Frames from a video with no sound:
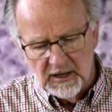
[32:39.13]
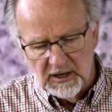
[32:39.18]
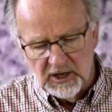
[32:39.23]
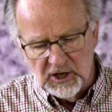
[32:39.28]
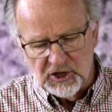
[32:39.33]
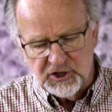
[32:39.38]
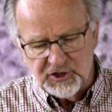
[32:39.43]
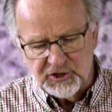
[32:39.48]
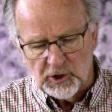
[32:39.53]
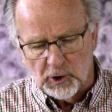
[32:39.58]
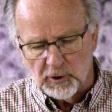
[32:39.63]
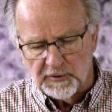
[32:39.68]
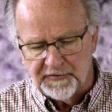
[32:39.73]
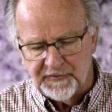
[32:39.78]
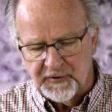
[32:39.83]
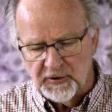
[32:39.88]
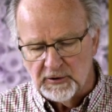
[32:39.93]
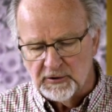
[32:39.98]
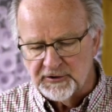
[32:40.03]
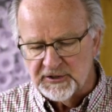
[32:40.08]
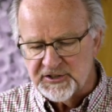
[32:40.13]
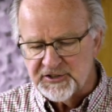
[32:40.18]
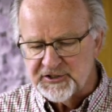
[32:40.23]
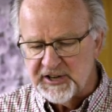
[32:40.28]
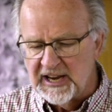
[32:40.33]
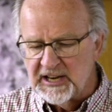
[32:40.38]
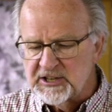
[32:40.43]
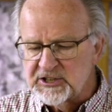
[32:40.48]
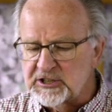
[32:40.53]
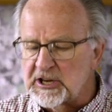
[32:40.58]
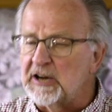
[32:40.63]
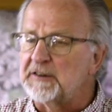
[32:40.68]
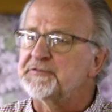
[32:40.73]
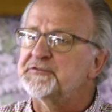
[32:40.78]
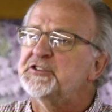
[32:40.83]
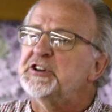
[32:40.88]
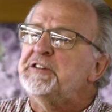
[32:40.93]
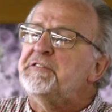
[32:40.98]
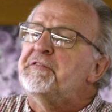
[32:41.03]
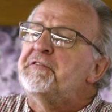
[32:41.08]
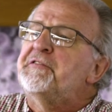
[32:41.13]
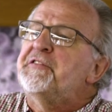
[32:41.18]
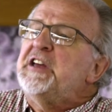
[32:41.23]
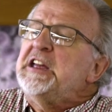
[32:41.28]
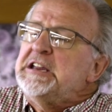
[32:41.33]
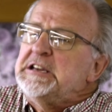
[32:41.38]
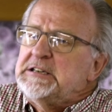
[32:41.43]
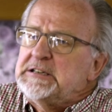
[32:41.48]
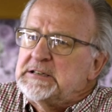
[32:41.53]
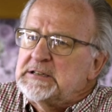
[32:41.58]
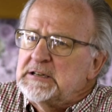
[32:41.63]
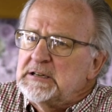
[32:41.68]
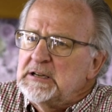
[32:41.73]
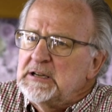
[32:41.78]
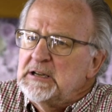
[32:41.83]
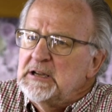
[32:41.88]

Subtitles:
he sure felt a sense of defeat